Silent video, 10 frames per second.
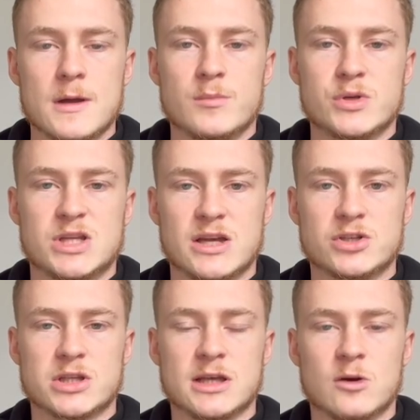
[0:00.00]

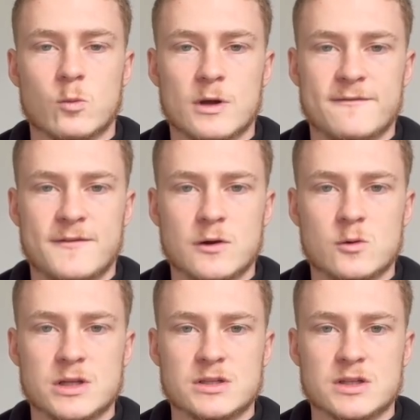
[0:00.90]
Potentially a
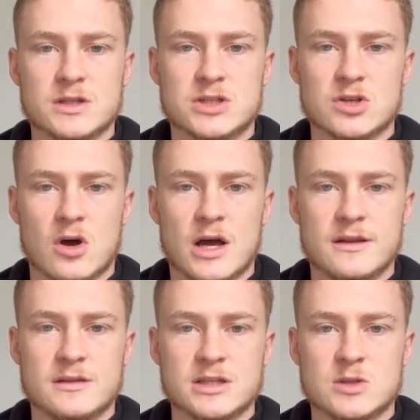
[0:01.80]
Whitfield into the
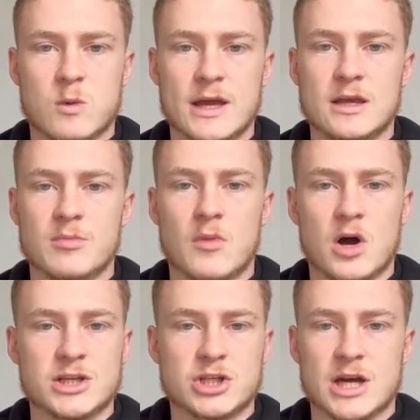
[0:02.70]
side this week
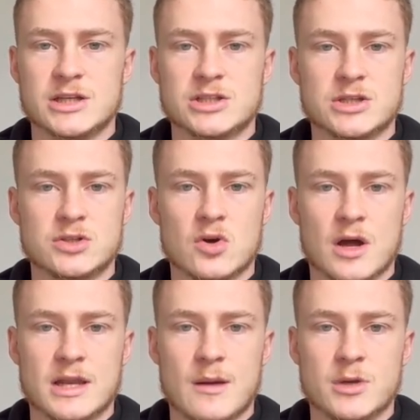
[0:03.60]
might change the
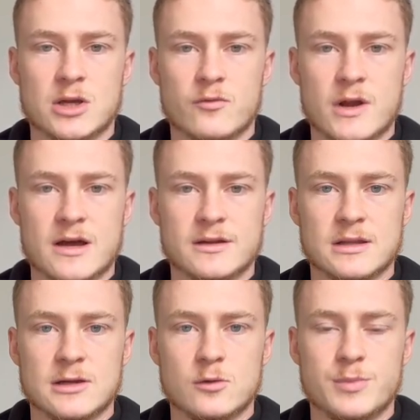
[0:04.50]
dynamic around a
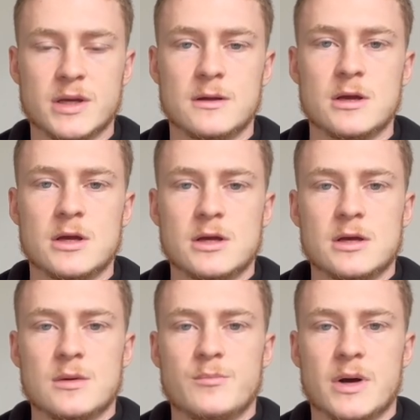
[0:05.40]
little bit,
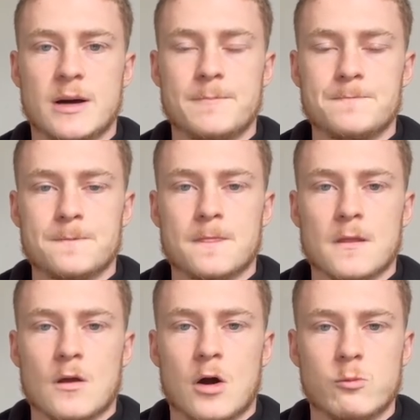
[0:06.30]
but
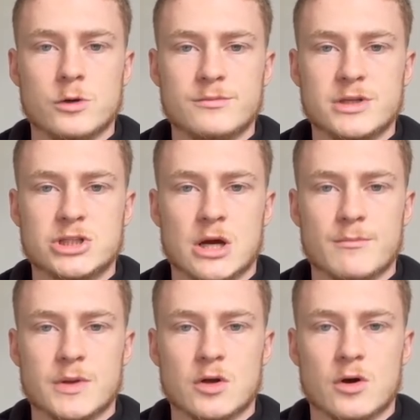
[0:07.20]
I wouldn't be
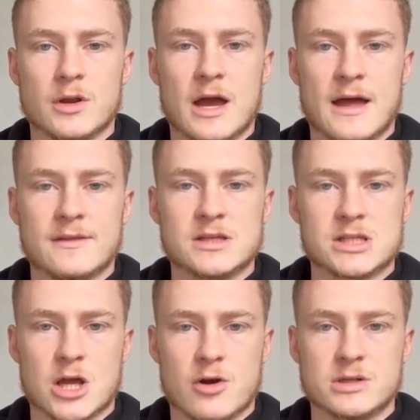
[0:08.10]
jumping on at
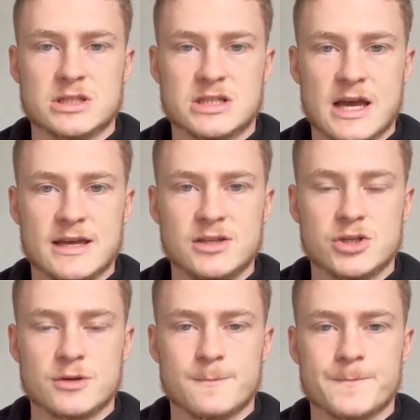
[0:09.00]
this current stage.